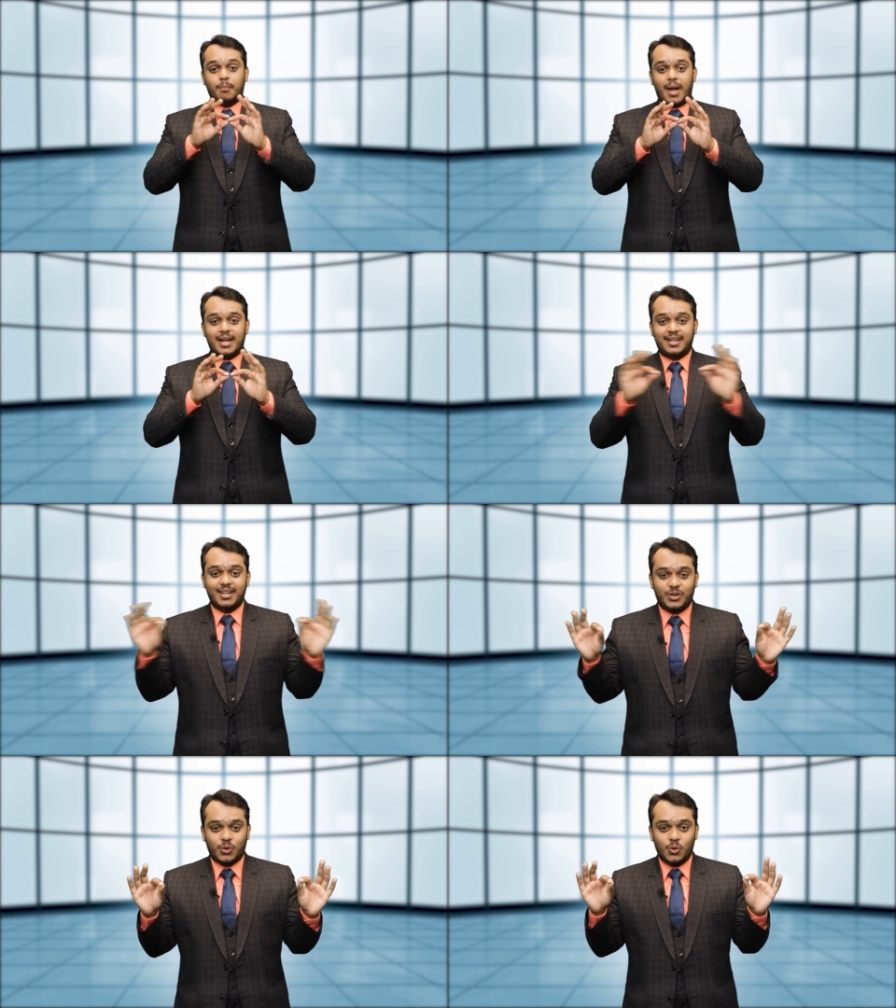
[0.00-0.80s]

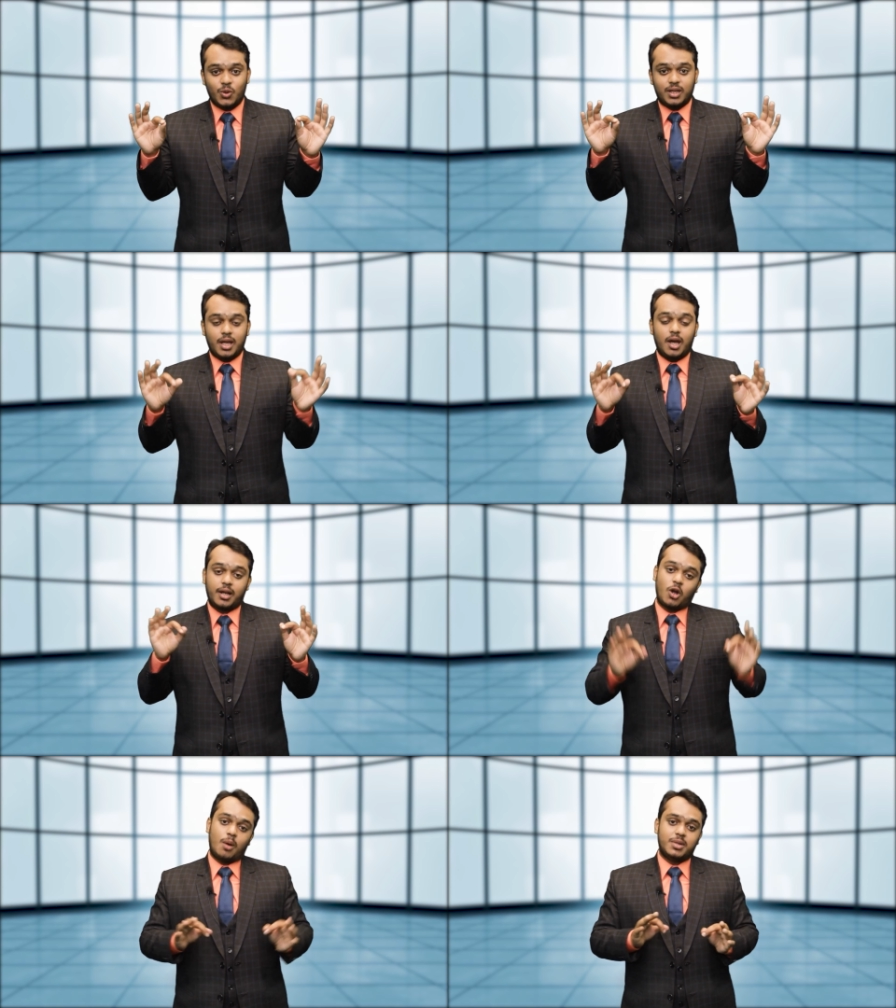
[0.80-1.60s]
mandate rule
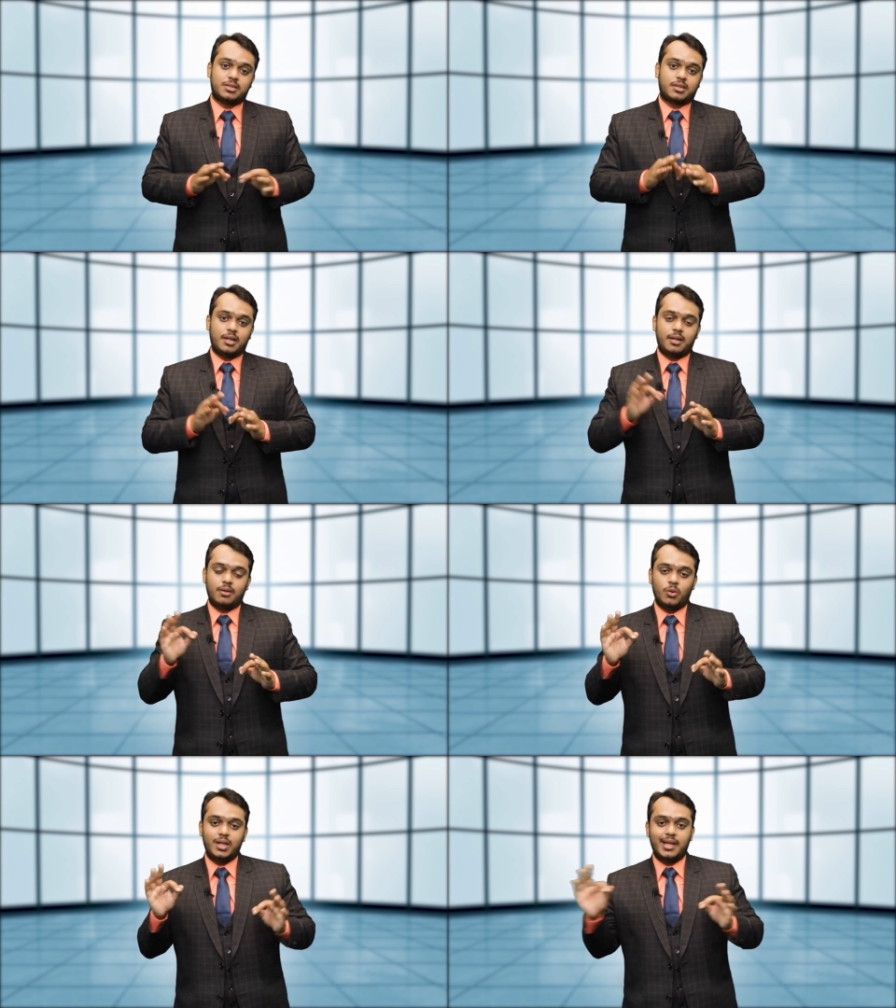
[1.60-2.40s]
ke commerce ke
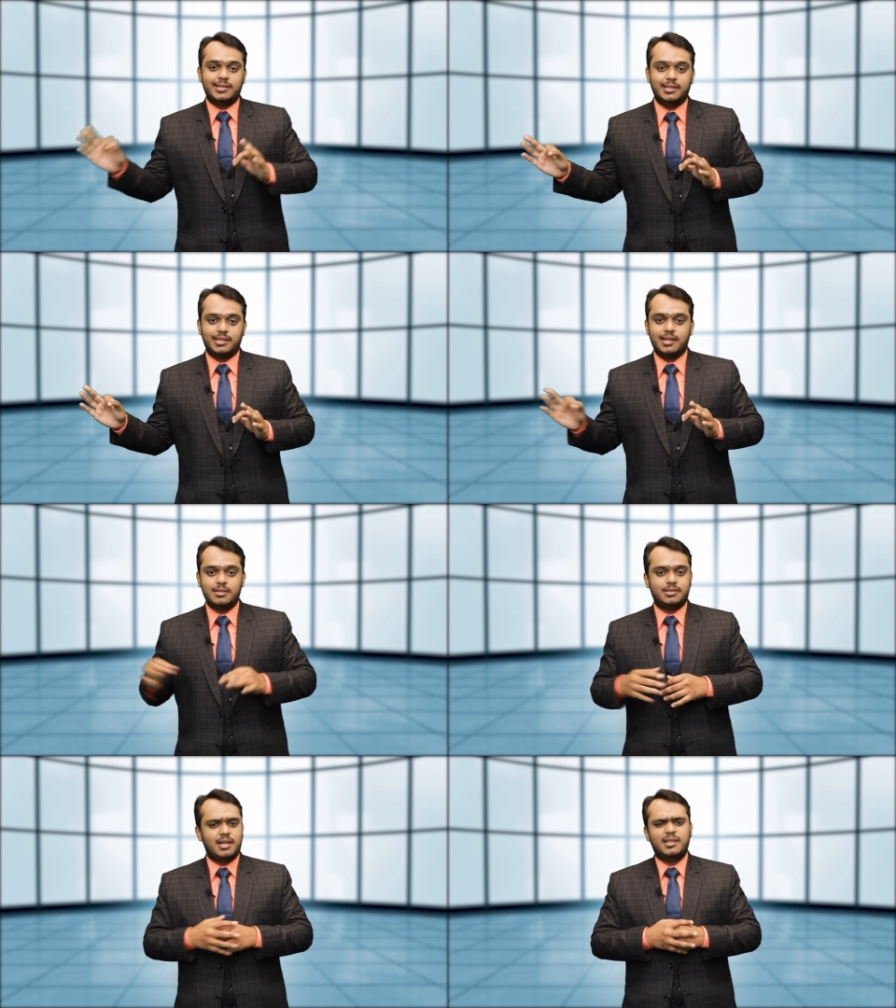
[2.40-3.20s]
only ACCA
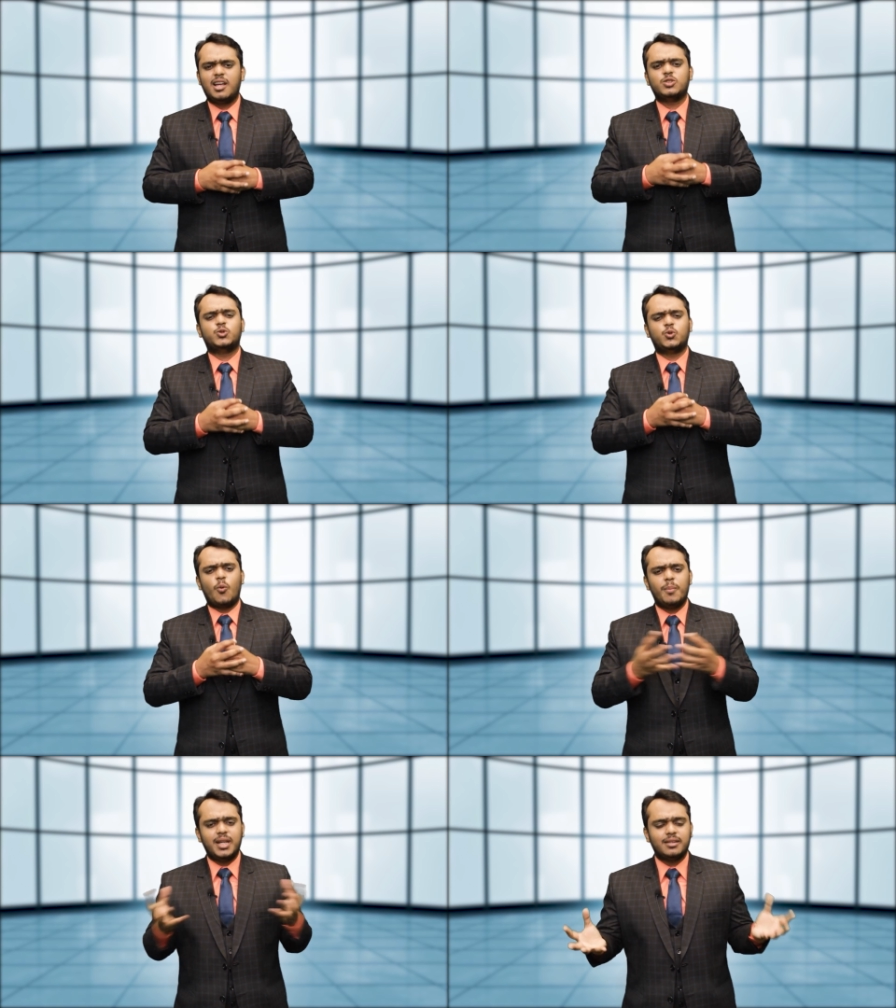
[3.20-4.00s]
is there. There are
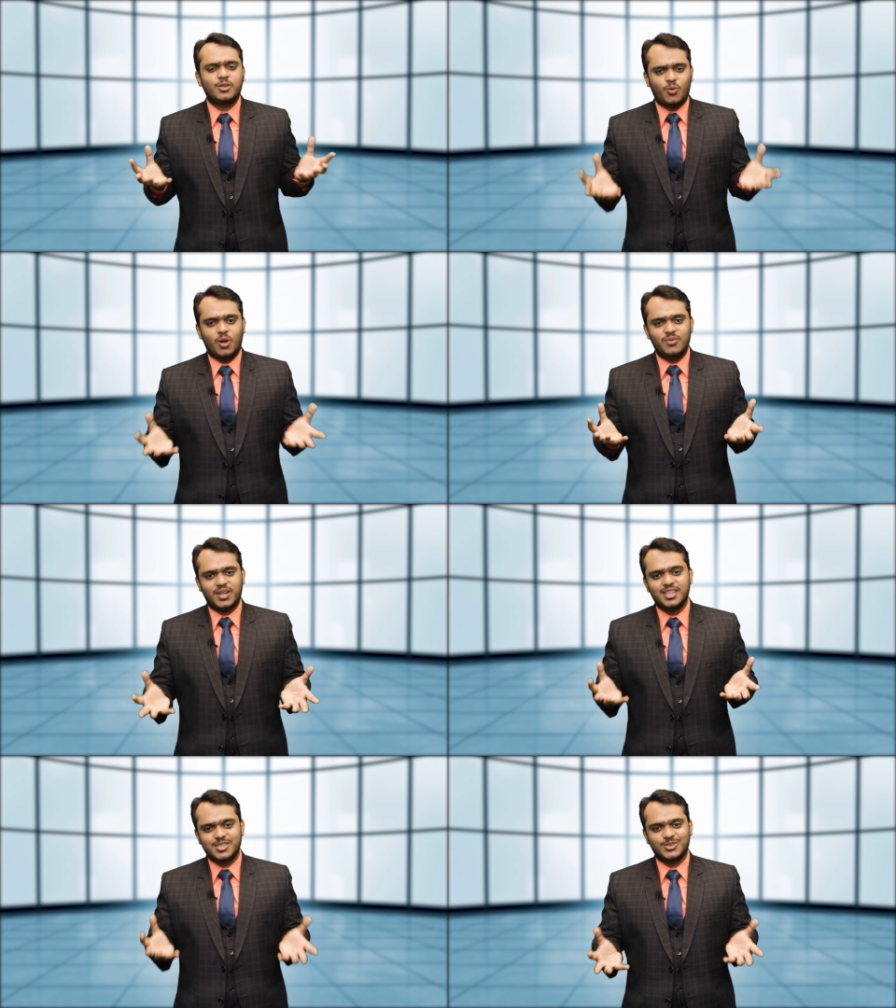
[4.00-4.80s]
so many other
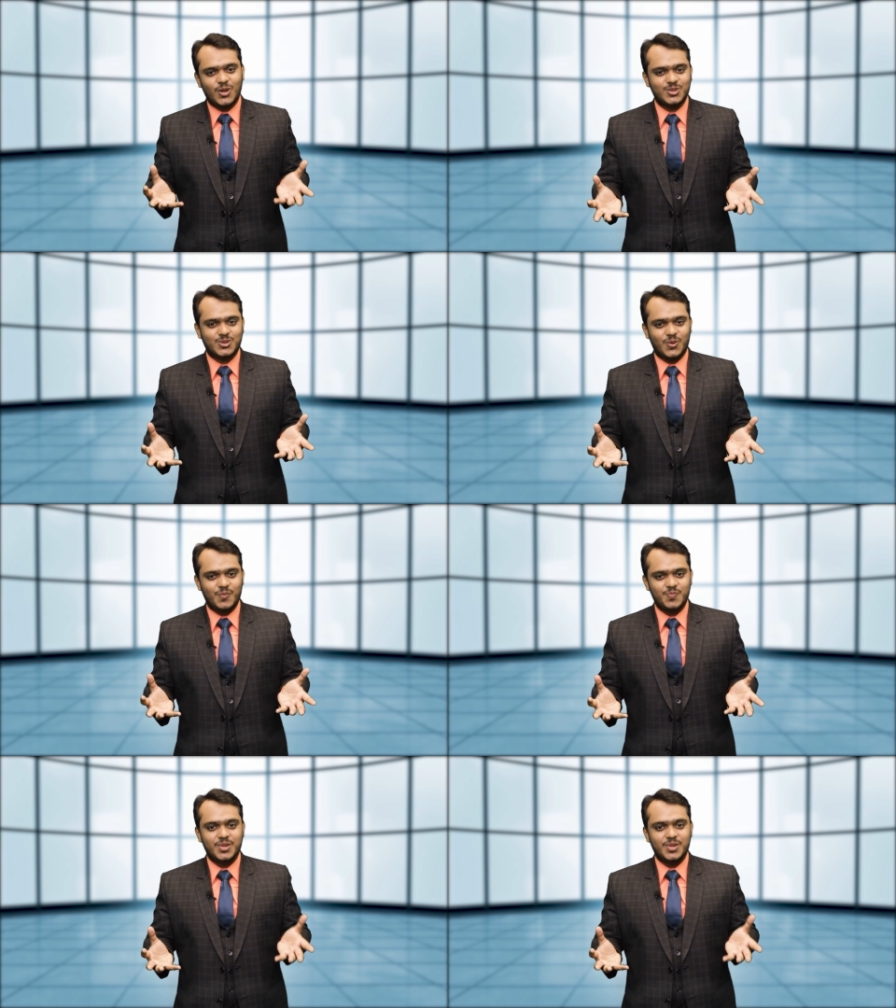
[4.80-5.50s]
qualifications also.